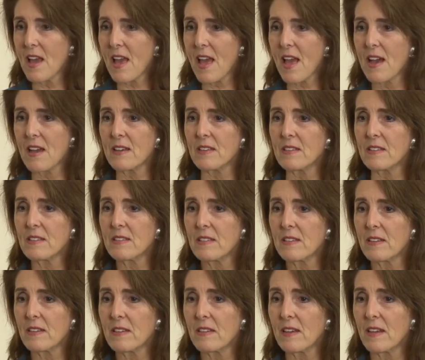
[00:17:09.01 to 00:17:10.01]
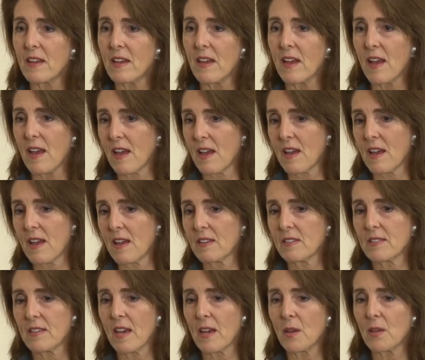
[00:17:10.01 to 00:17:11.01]
And
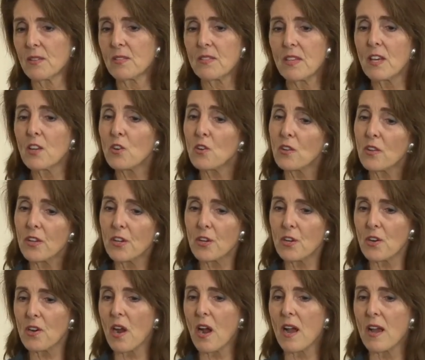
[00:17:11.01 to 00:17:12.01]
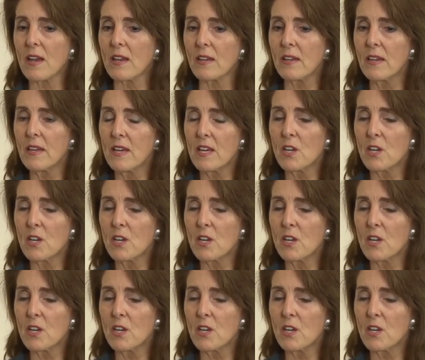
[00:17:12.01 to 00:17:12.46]
as I said earlier, I